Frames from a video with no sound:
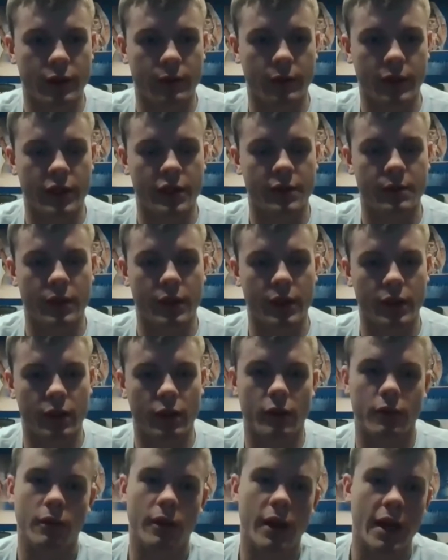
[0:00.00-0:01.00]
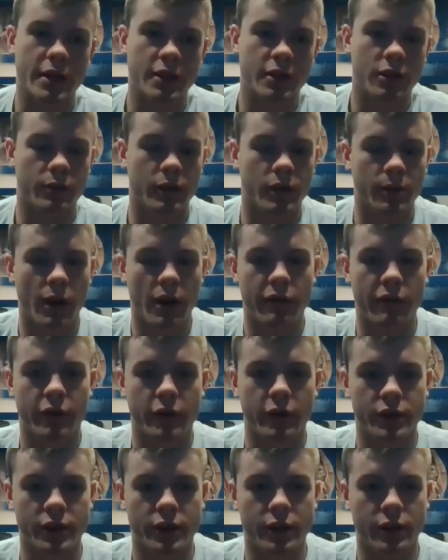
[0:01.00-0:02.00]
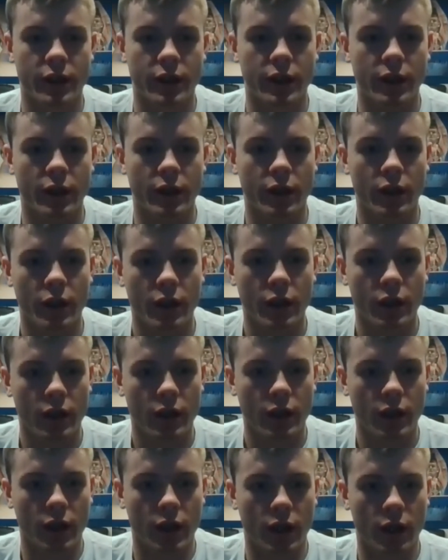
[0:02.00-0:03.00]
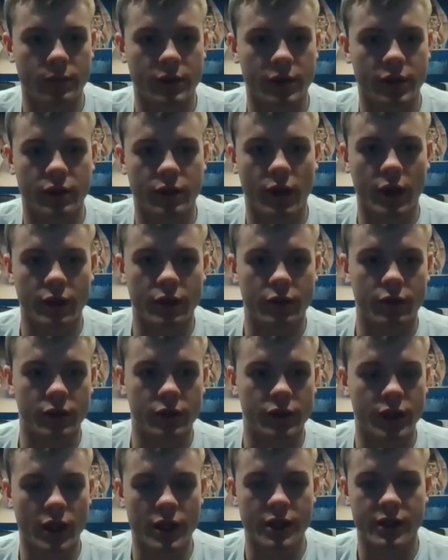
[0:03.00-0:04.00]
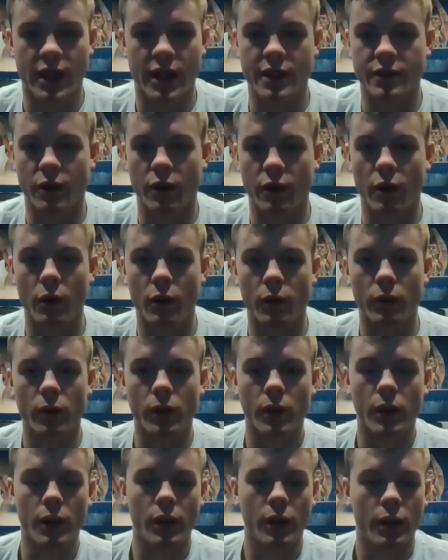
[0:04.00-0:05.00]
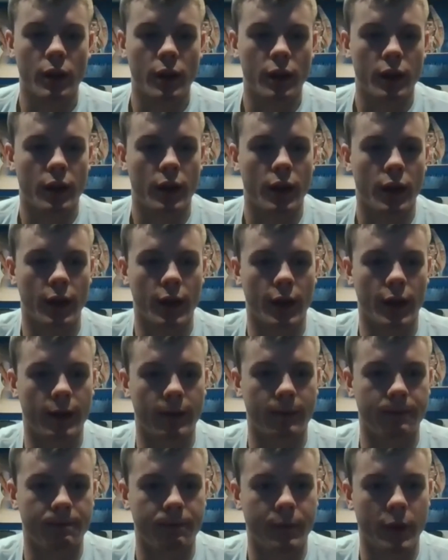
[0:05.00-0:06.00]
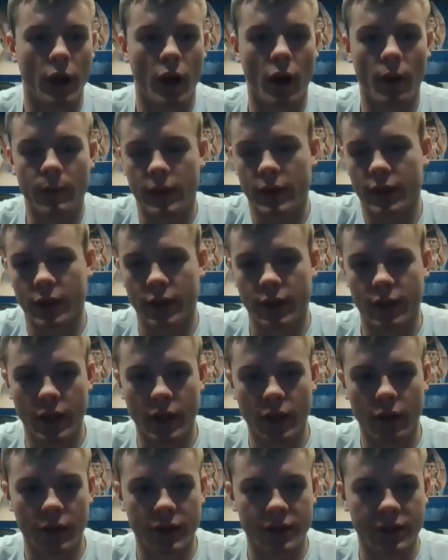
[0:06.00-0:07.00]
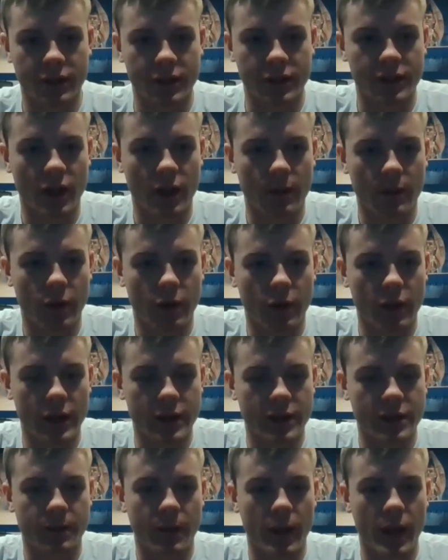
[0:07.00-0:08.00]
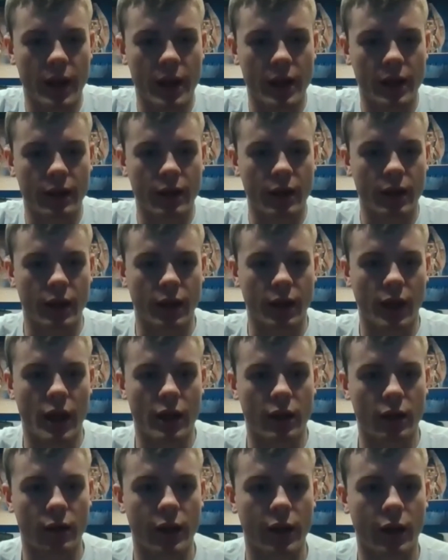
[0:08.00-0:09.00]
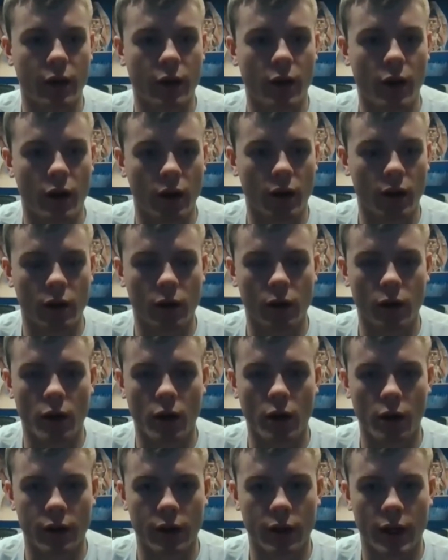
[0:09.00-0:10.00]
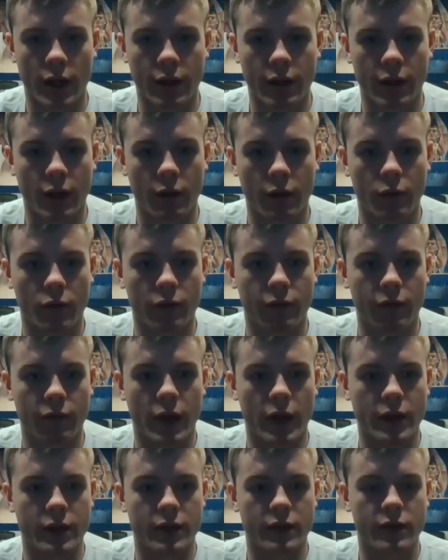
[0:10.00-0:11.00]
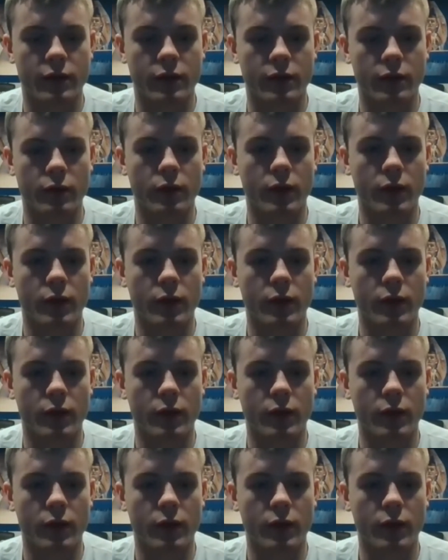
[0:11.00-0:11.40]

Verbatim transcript: I mean, this being or last year being my first year here, um, just trying to adjust as a whole. Um, but no, I mean, the, the illness in the summer in Spain uh, kind of lingered on a little longer than I, I would have liked it to.